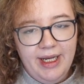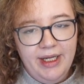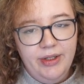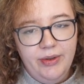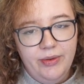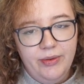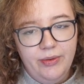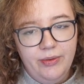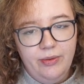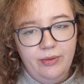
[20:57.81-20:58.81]
a
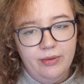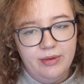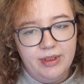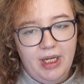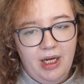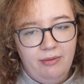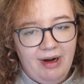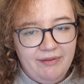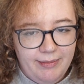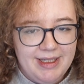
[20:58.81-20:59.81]
new
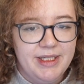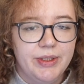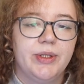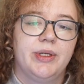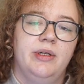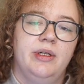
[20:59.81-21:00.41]
Raft message.